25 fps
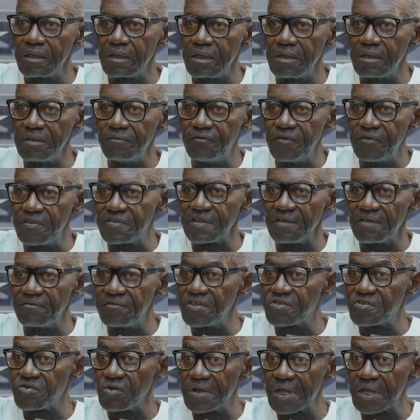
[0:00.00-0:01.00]

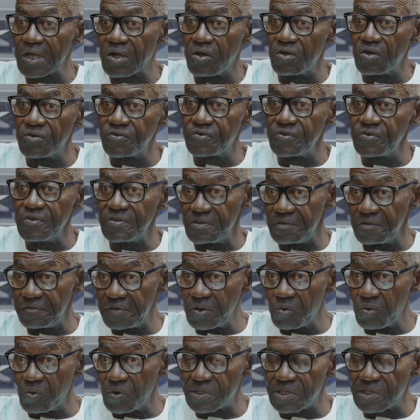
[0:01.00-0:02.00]
vis-a-vis other countries, even
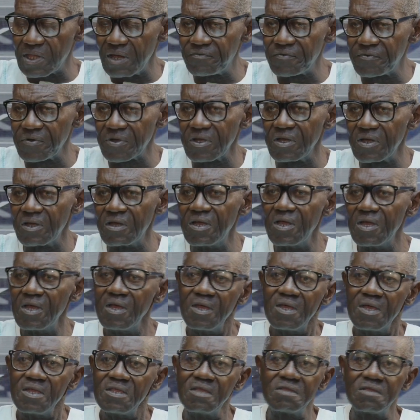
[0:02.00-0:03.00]
in West Africa.
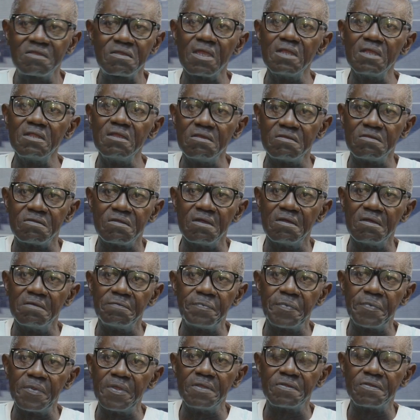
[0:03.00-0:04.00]
This thing
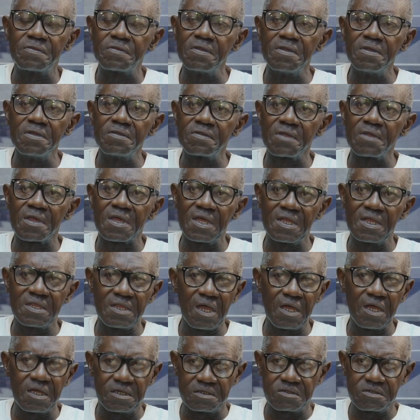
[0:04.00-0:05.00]
is a
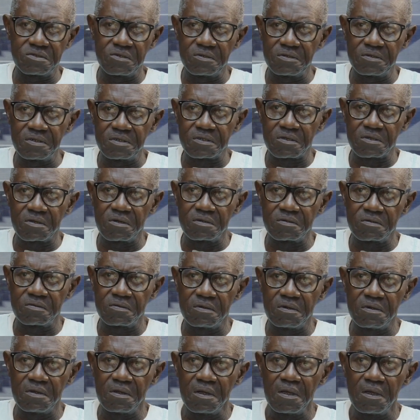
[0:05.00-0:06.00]
carnage on this
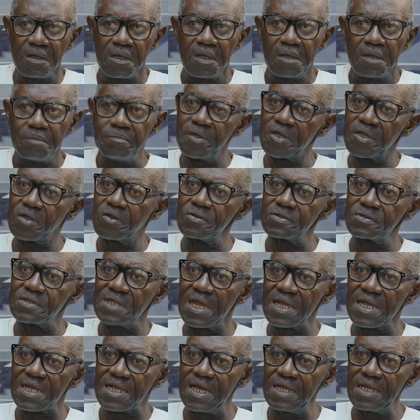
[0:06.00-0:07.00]
country because
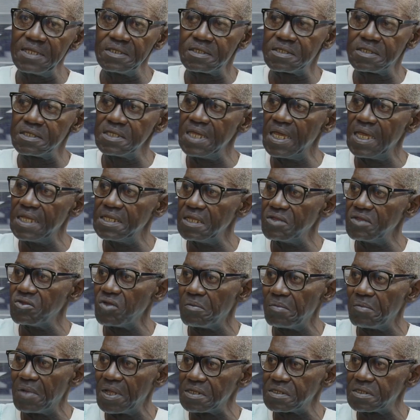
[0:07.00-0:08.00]
I can't see any
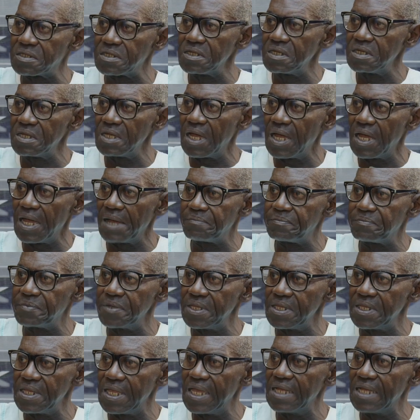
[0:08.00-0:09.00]
normalcy
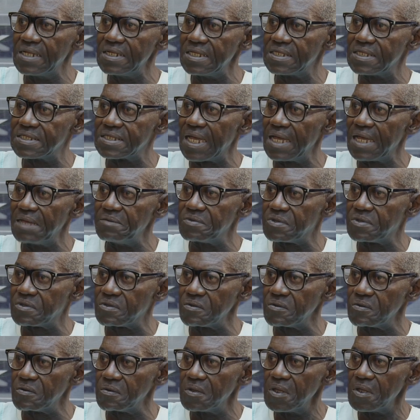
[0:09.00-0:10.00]
happening anytime
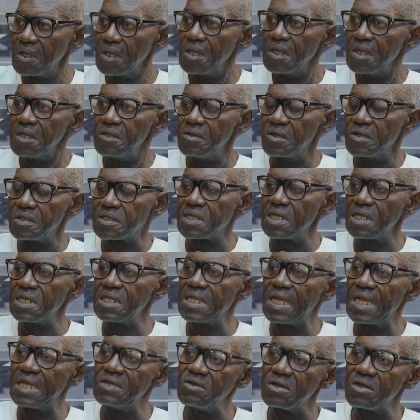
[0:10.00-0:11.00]
soon. You're saying
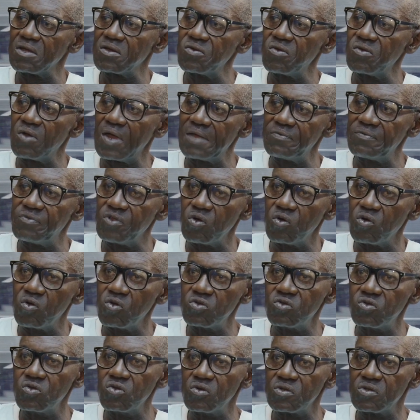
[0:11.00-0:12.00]
that you're going to have the
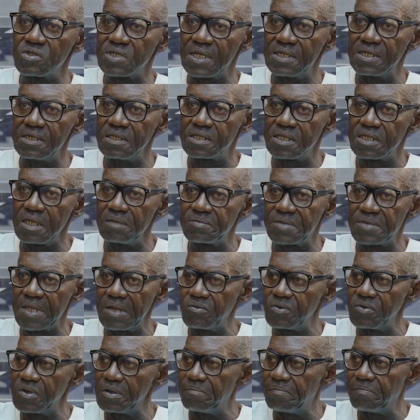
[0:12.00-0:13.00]
old notes at the same
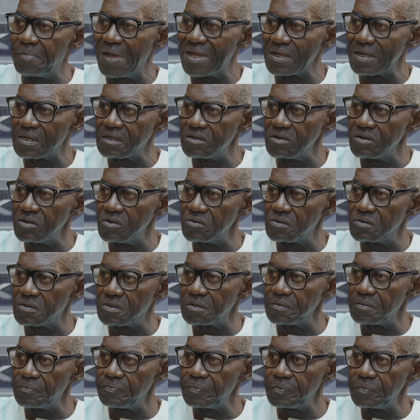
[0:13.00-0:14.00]
time with the banknotes.
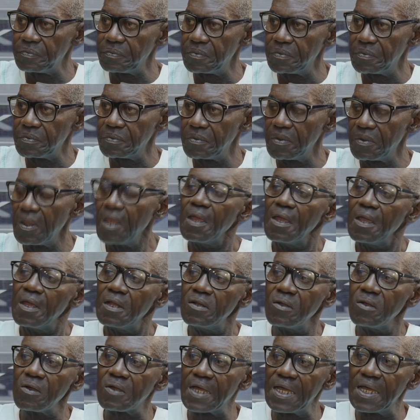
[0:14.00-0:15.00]

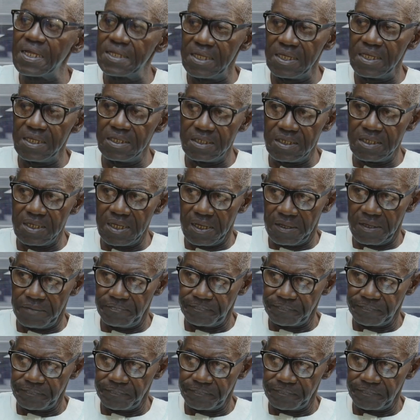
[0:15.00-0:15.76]
Look at India.